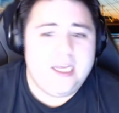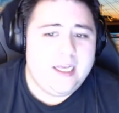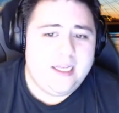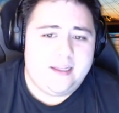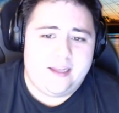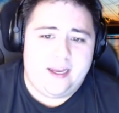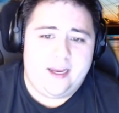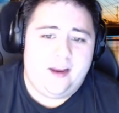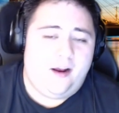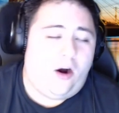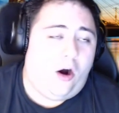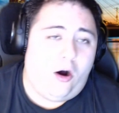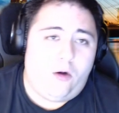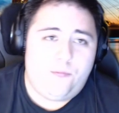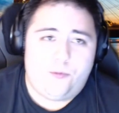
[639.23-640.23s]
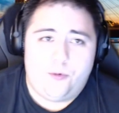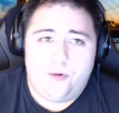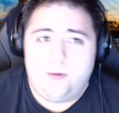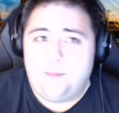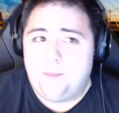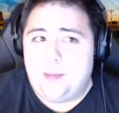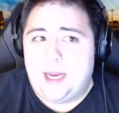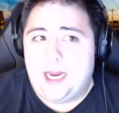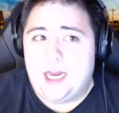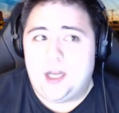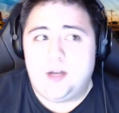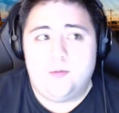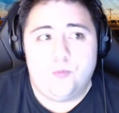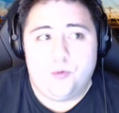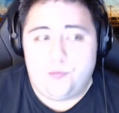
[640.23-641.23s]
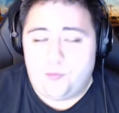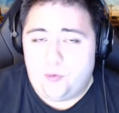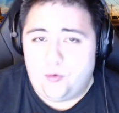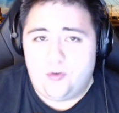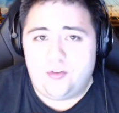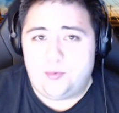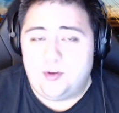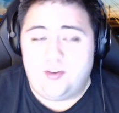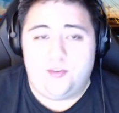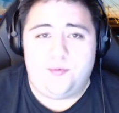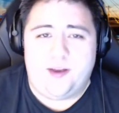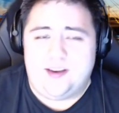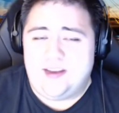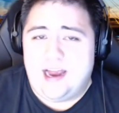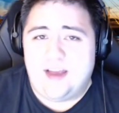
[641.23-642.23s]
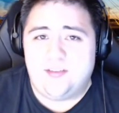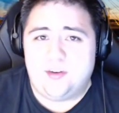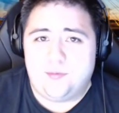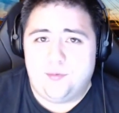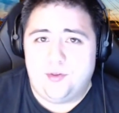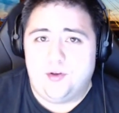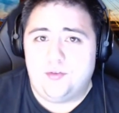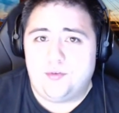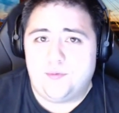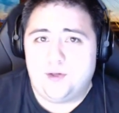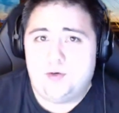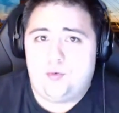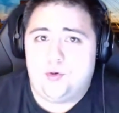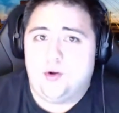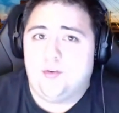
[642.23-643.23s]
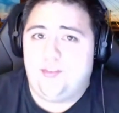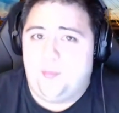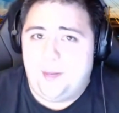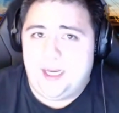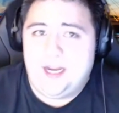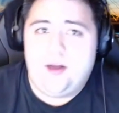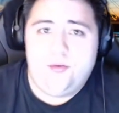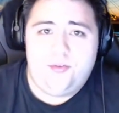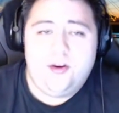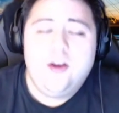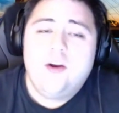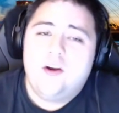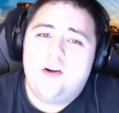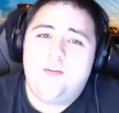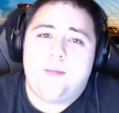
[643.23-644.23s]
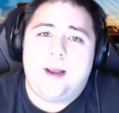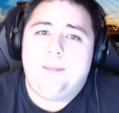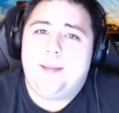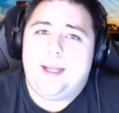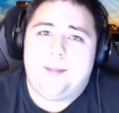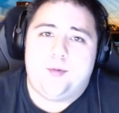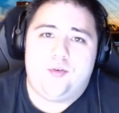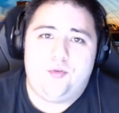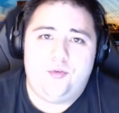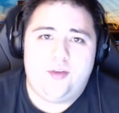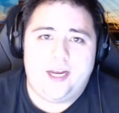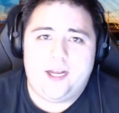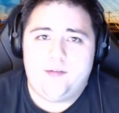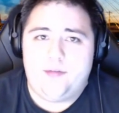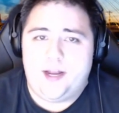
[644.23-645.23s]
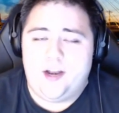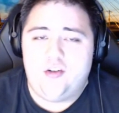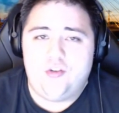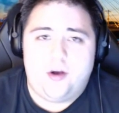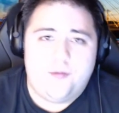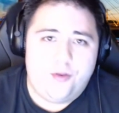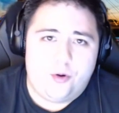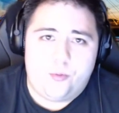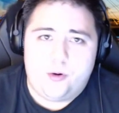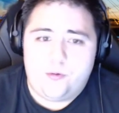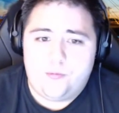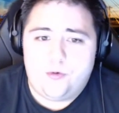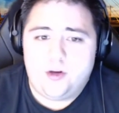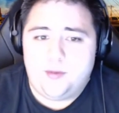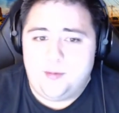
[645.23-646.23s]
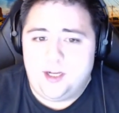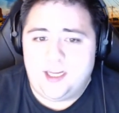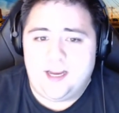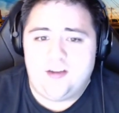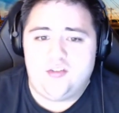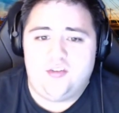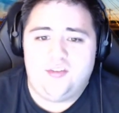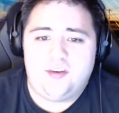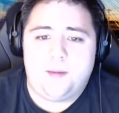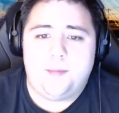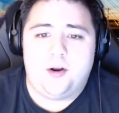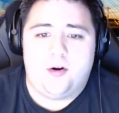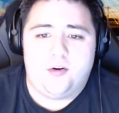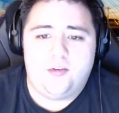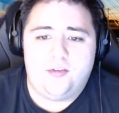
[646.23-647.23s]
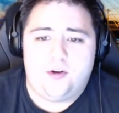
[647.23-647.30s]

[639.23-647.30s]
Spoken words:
They offer paid referrals, which is fantastic for those of you who know somebody else who might be able to take advantage of their wonderful communication seminars.